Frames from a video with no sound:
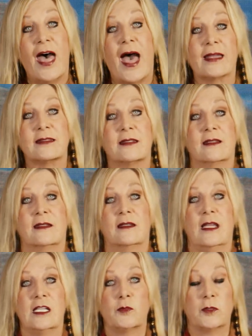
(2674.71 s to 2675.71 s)
that
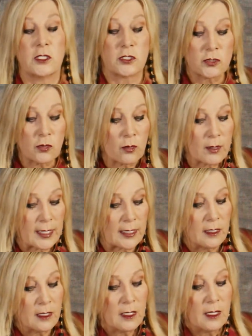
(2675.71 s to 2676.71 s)
is what the
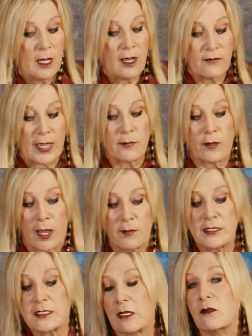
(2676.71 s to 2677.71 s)
story of Abraham
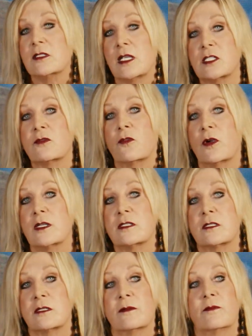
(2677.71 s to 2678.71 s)
and Sarah does for
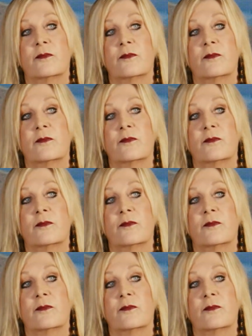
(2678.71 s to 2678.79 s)
us.